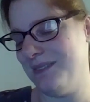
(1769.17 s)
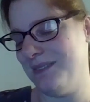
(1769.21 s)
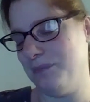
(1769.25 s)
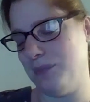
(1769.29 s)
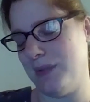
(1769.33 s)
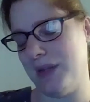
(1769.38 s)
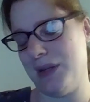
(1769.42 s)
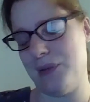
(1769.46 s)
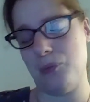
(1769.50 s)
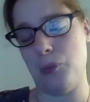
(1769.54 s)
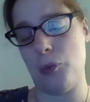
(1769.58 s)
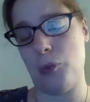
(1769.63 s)

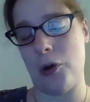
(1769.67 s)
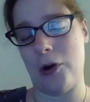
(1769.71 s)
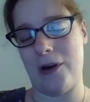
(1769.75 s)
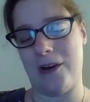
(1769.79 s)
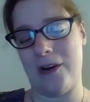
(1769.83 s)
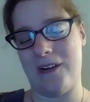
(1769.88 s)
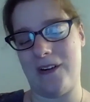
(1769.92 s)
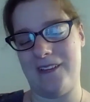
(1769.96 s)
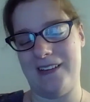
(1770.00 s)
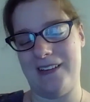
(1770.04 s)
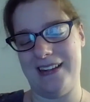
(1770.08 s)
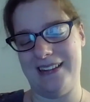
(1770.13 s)

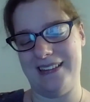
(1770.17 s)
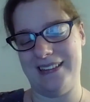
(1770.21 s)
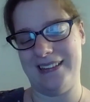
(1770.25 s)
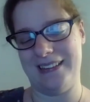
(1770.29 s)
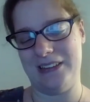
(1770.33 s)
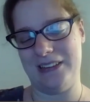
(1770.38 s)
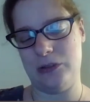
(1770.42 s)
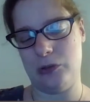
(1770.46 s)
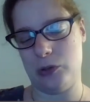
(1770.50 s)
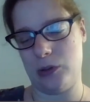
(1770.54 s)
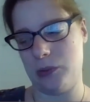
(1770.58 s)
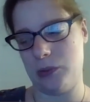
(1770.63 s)
memoir and
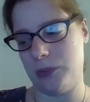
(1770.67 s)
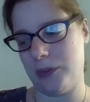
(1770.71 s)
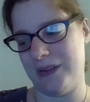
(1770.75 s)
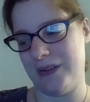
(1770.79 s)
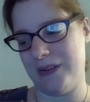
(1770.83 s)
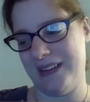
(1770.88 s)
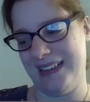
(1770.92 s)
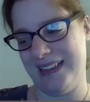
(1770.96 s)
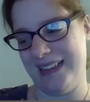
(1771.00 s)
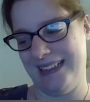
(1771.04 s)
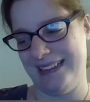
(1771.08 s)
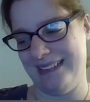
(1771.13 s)

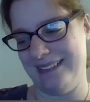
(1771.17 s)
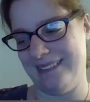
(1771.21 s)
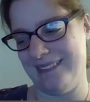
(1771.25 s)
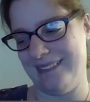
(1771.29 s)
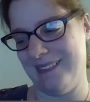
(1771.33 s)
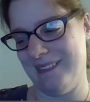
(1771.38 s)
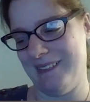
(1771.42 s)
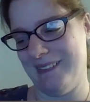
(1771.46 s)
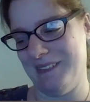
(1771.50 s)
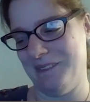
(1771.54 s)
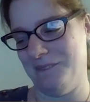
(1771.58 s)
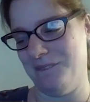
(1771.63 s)
incorporate
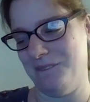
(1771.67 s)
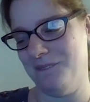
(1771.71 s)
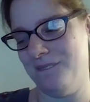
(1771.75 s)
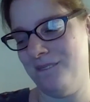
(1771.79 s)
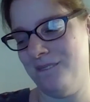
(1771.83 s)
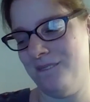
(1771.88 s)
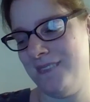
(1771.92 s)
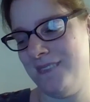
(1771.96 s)
um,